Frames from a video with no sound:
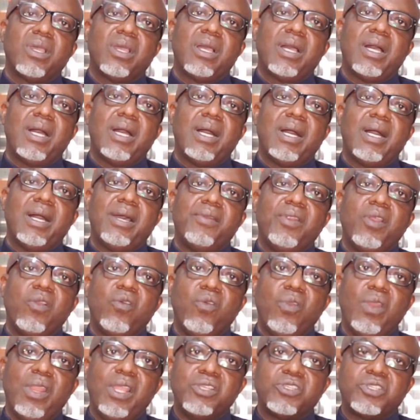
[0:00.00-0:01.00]

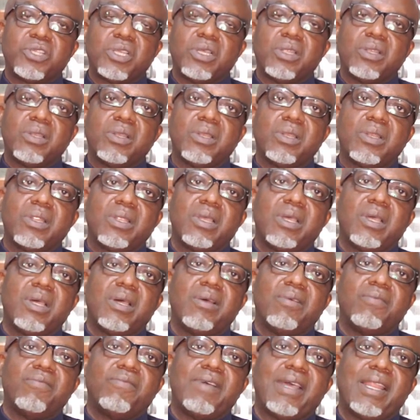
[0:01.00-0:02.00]
regulation
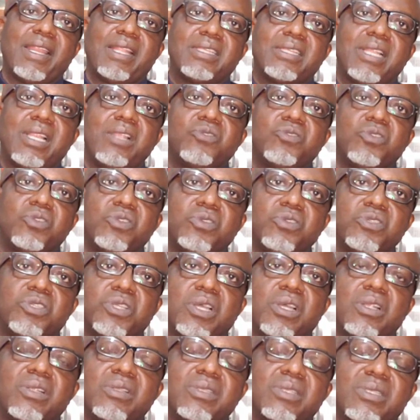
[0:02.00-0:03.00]
of financial
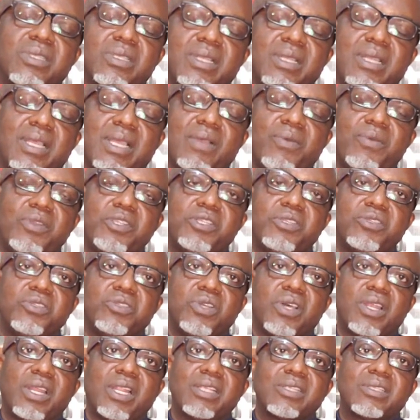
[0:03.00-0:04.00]
institutions, which
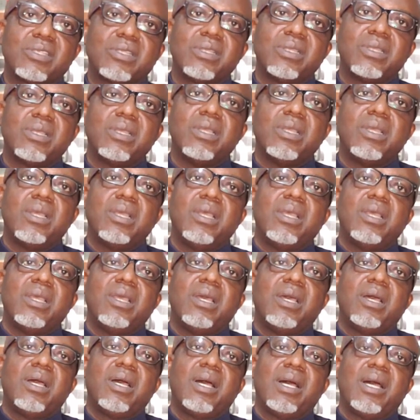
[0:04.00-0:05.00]
insurance
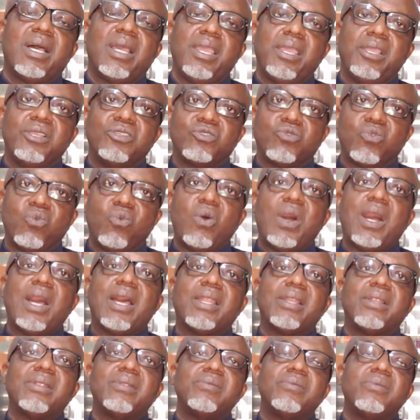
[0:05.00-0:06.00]
is
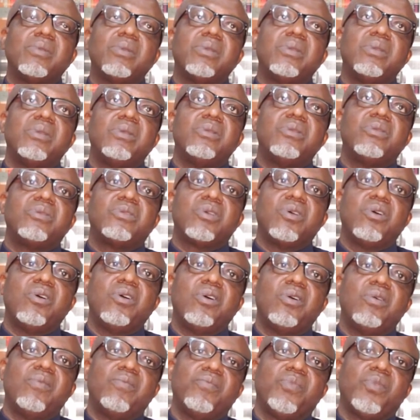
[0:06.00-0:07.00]
one.
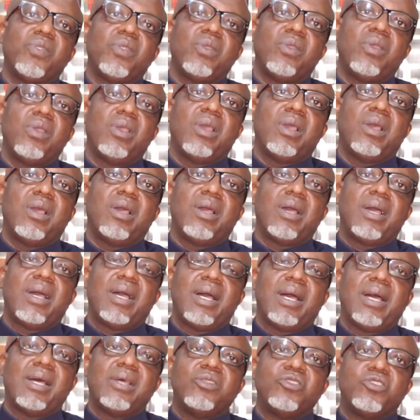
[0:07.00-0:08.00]
So
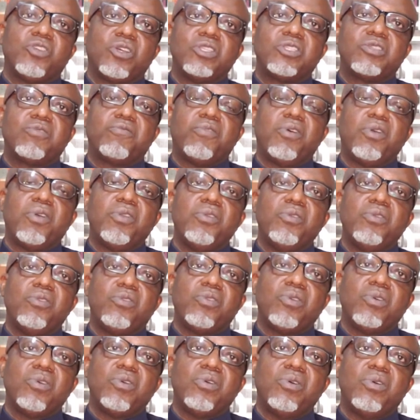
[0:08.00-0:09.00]
just for you
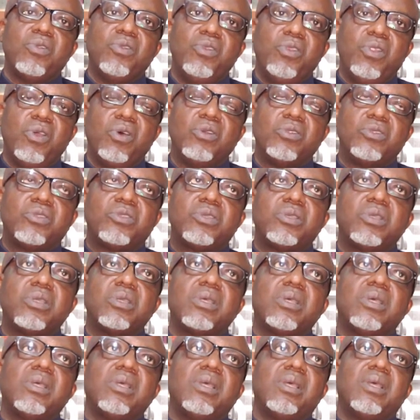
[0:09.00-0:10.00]
to note
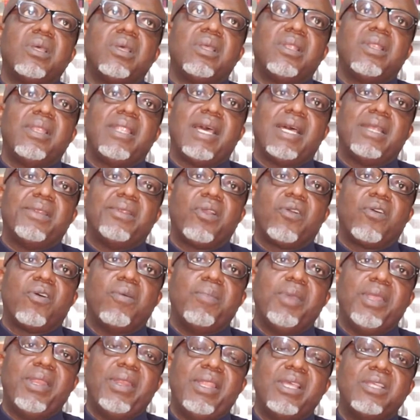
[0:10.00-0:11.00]
that
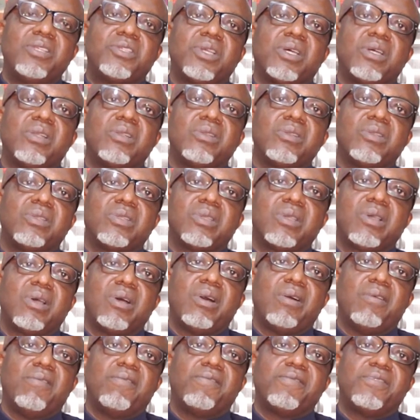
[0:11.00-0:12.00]
recommendations
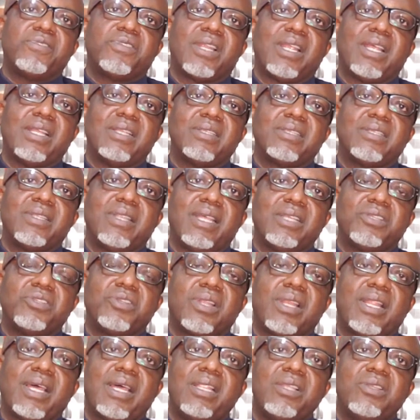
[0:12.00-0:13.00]
of
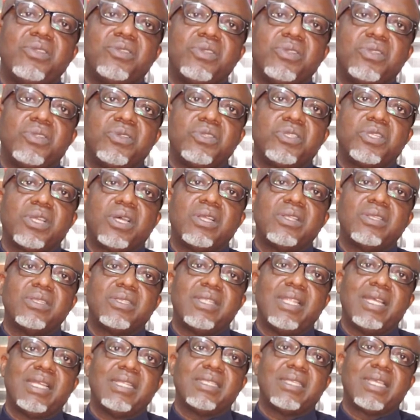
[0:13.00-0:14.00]
transnational
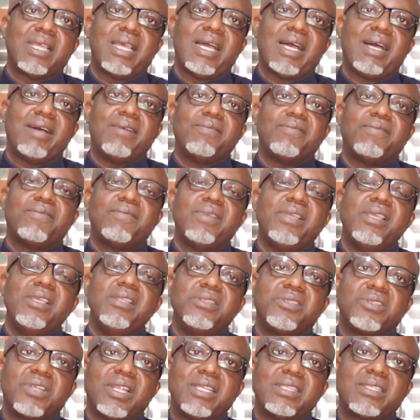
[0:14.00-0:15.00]
institutions that have
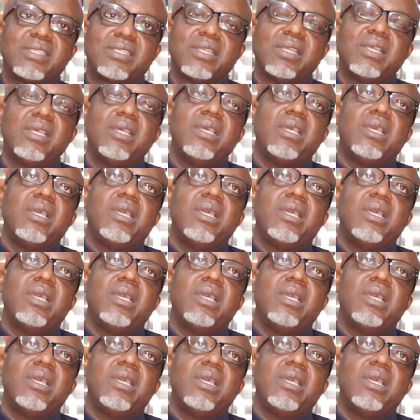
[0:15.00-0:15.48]
interest